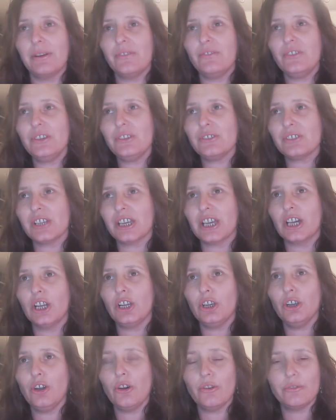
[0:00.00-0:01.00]
It feels like a
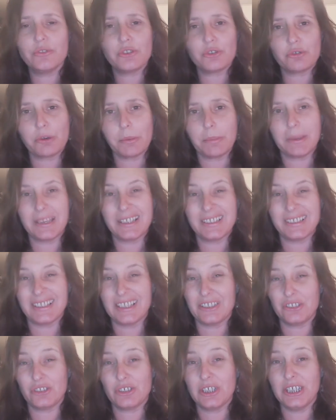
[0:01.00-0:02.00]
lot of stripping has
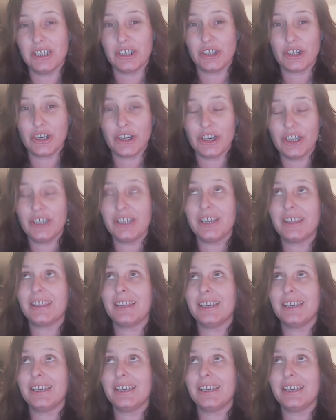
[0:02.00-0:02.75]
actually occurred.